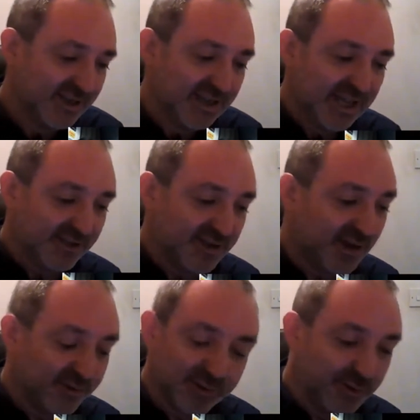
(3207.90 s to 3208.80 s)
It
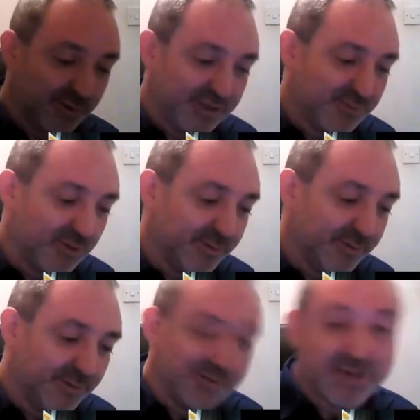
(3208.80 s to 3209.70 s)
solves all these
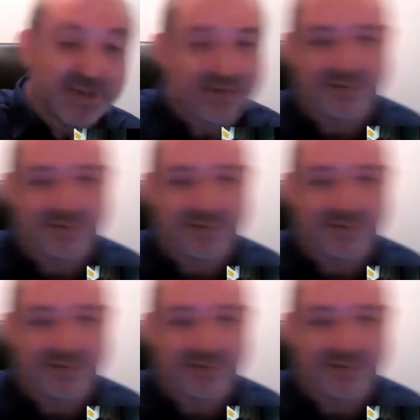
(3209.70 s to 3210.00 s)
problems and makes you a